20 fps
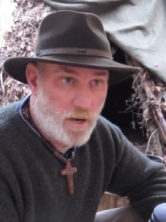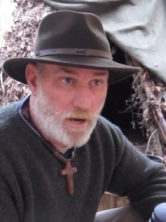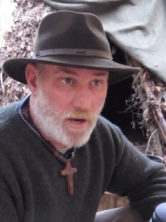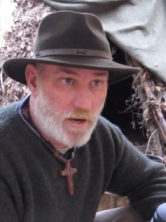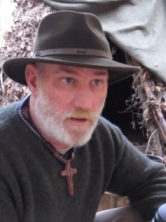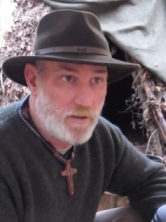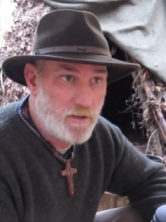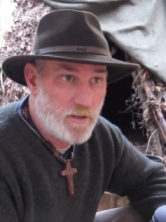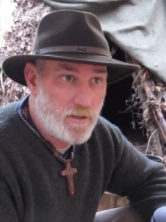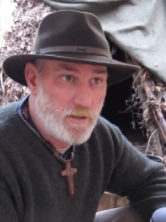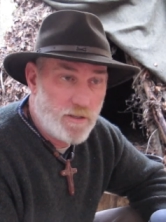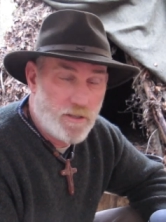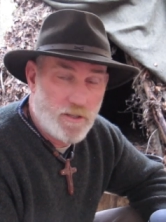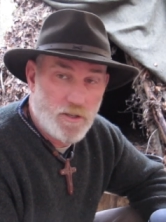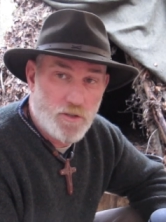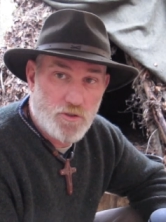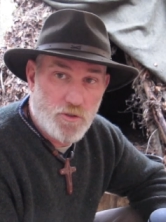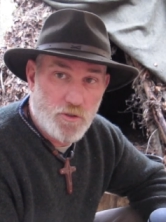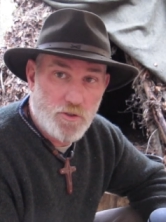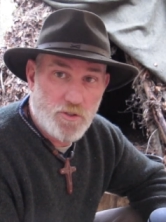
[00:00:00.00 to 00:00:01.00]
by, you
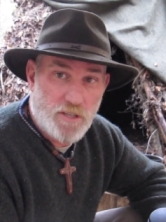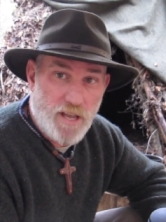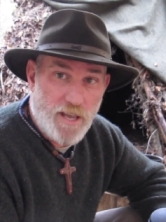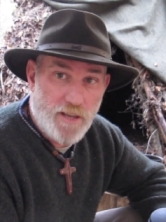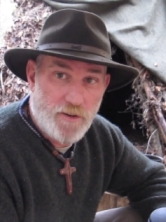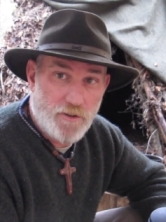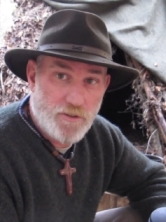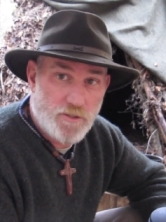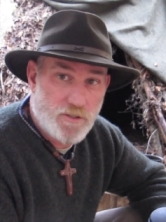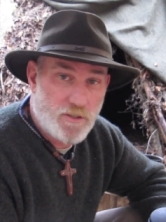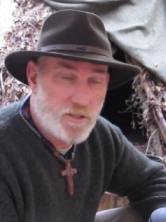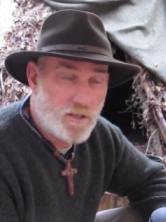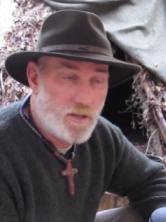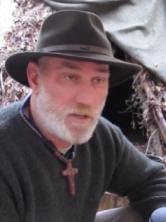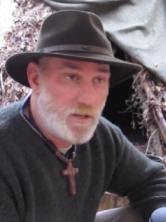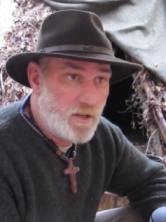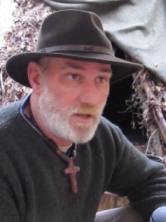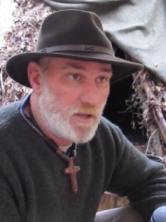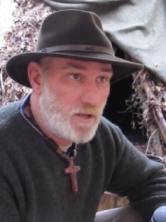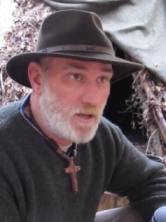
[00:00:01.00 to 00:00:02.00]
know, true standards.
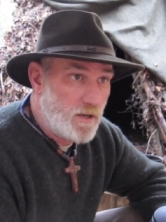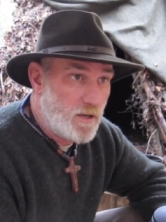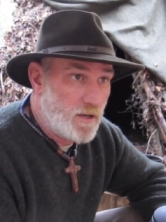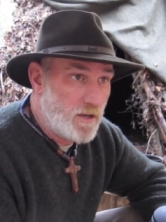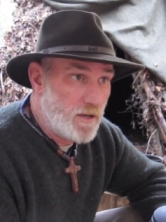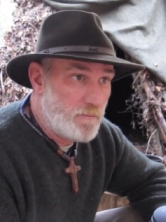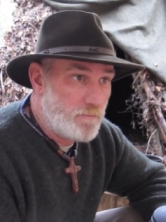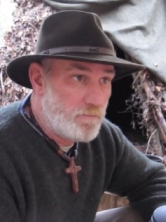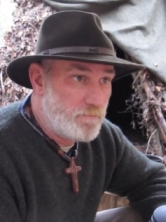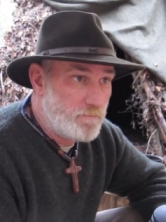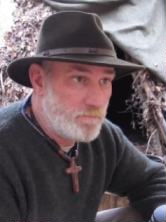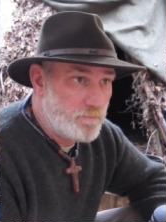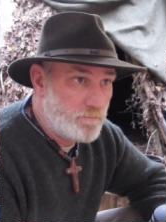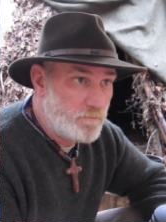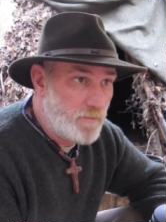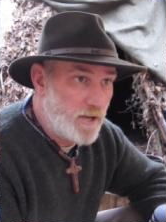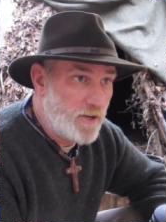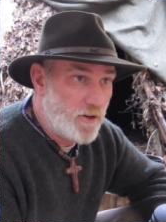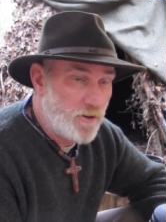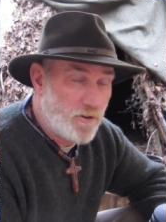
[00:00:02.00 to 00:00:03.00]
Um,
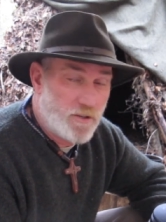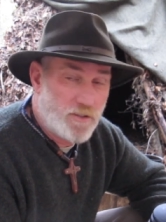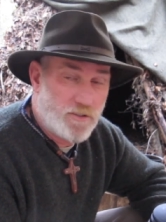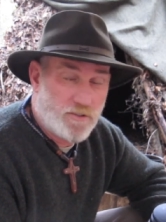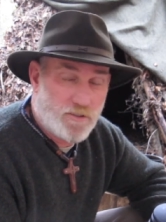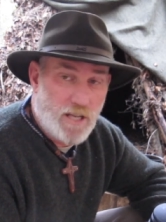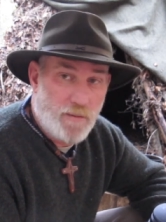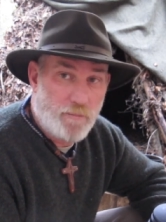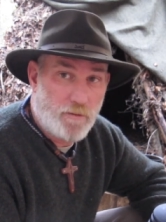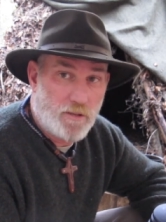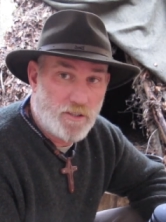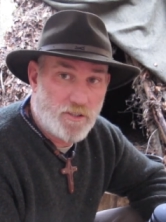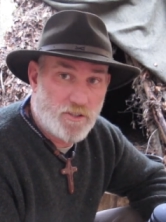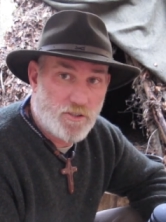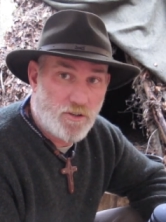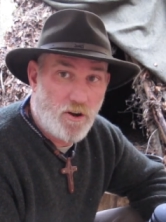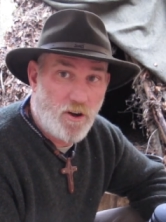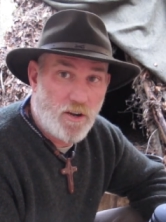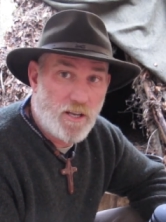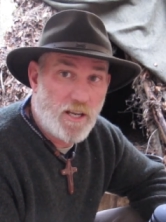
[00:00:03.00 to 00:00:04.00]
my urine is typically
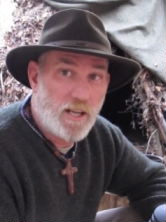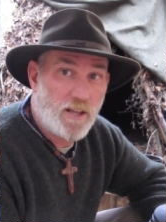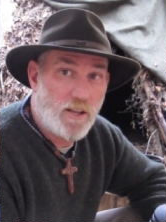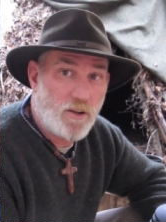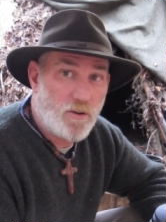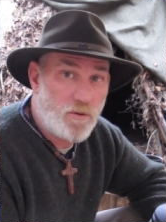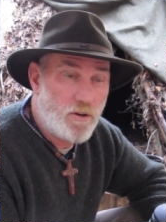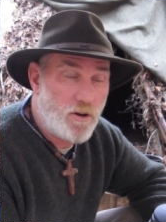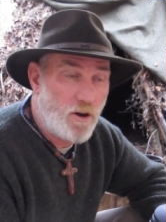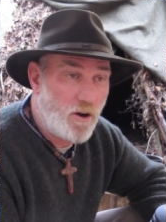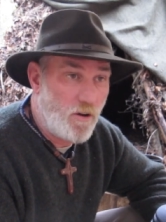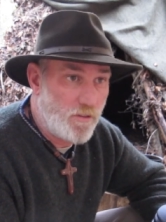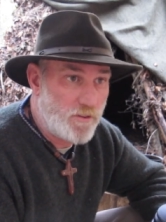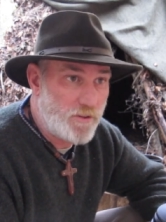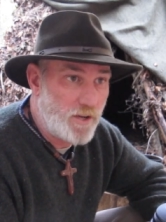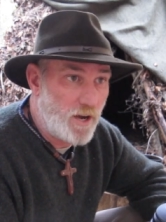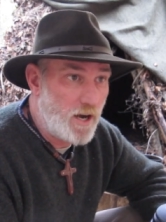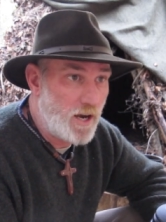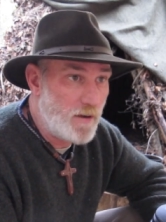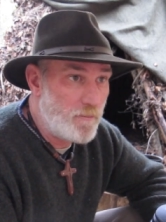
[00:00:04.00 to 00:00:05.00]
straw yellow all the
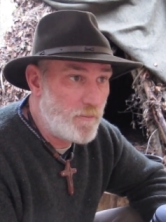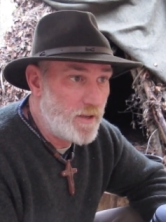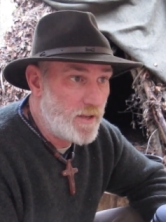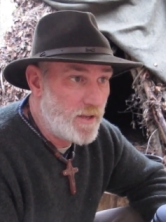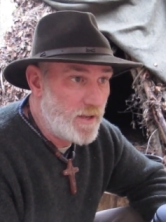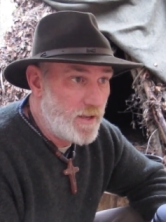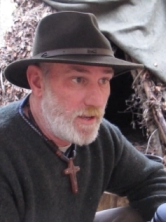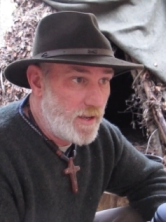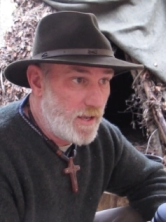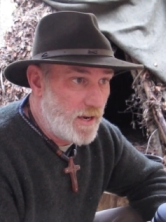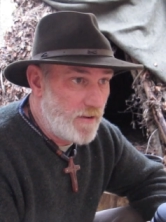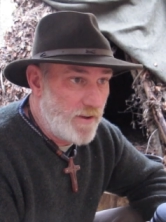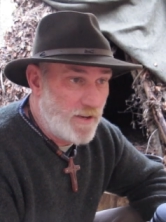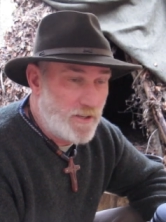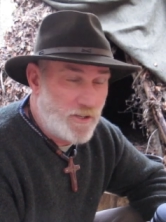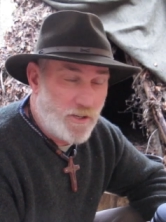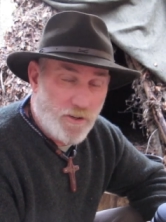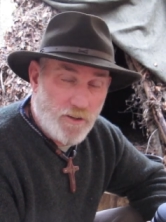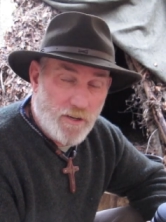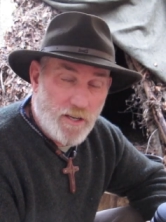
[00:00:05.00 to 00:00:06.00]
time, and I've
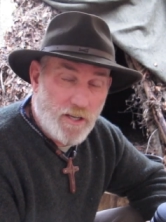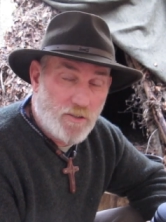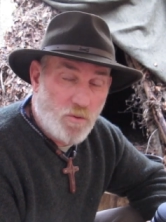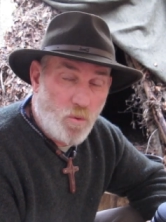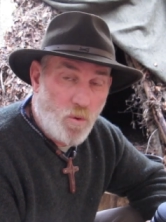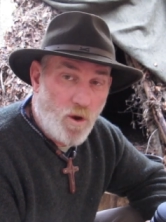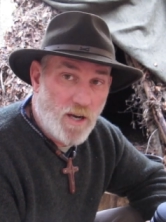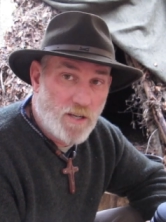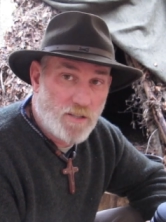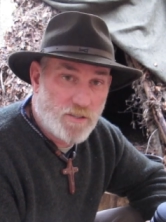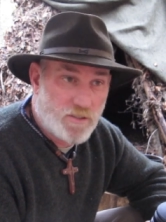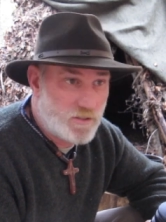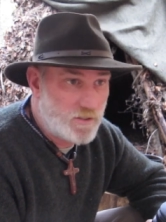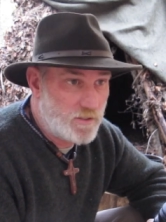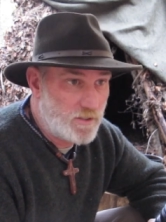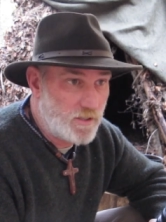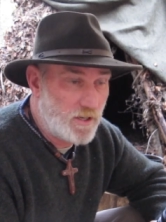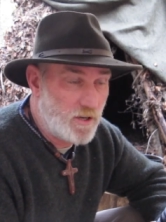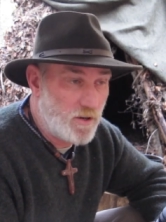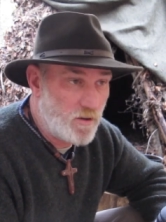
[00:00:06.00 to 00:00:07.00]
had to urinate twice,
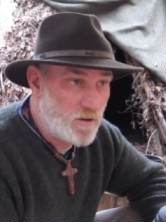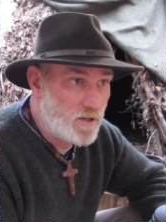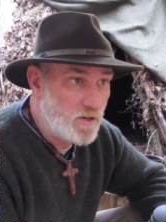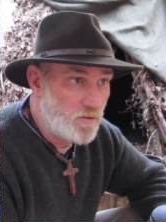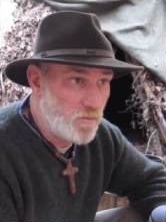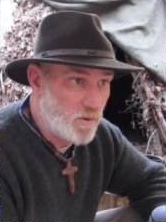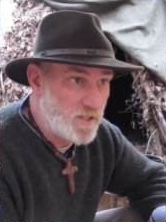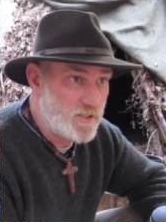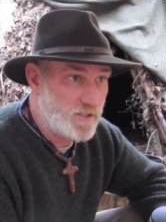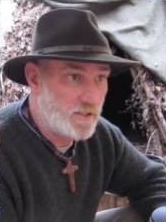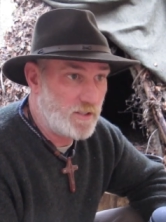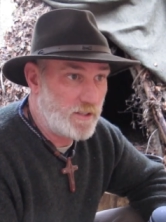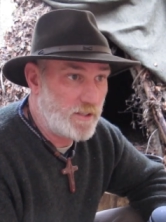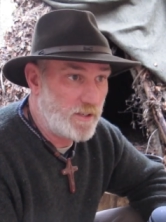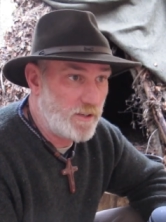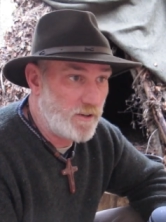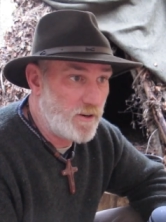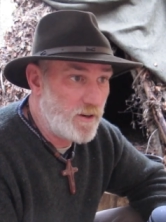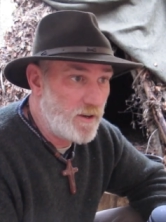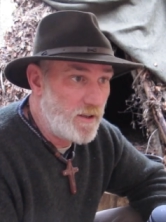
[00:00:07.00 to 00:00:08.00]
you know, recently
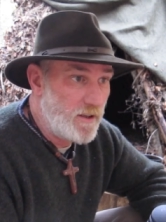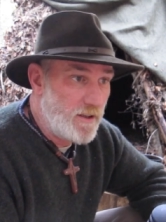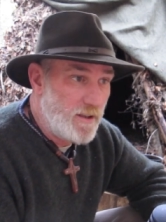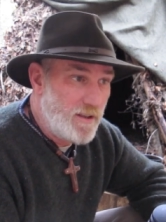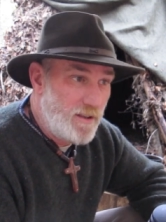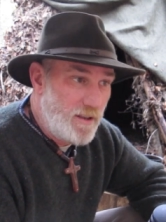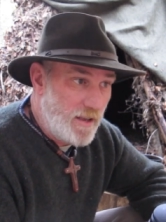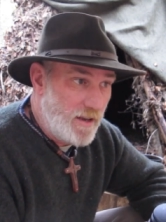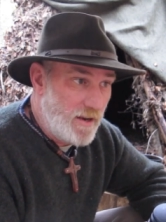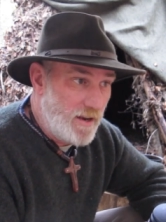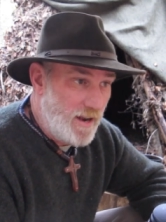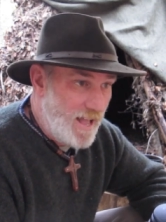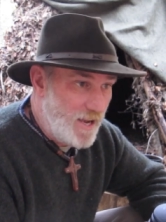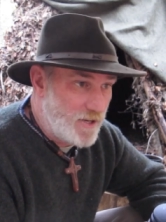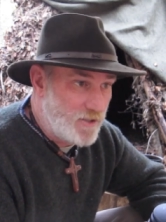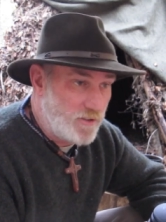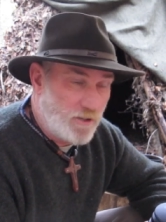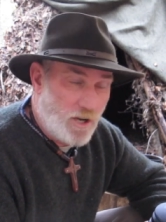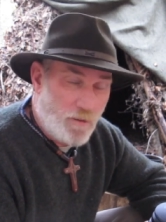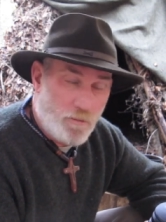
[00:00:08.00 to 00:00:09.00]
here, and it
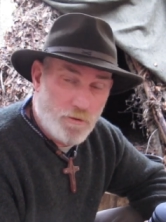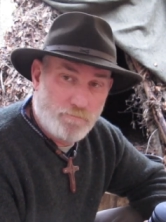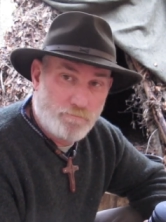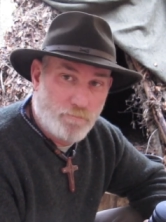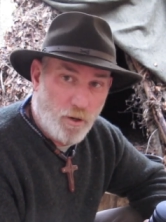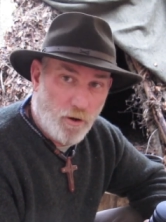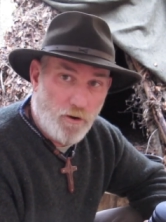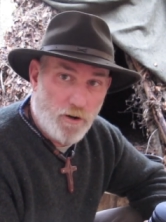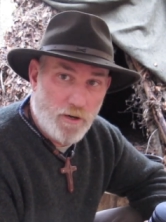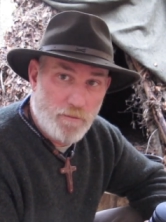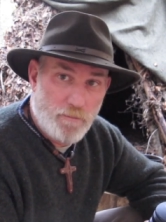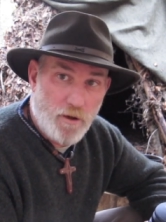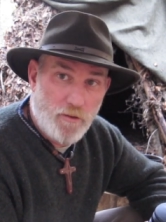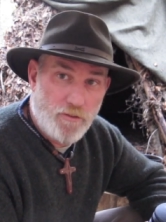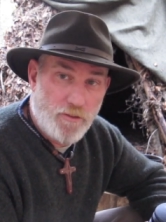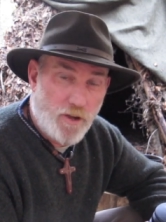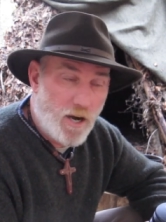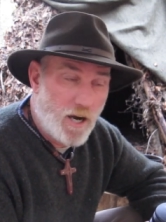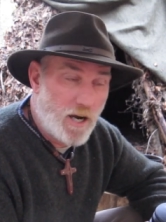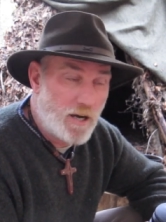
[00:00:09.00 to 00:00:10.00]
actually almost burned
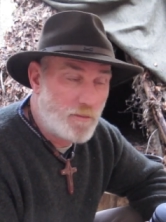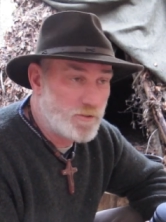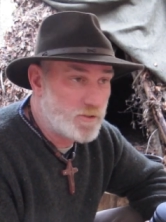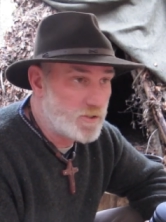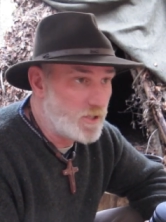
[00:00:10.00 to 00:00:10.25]
both times.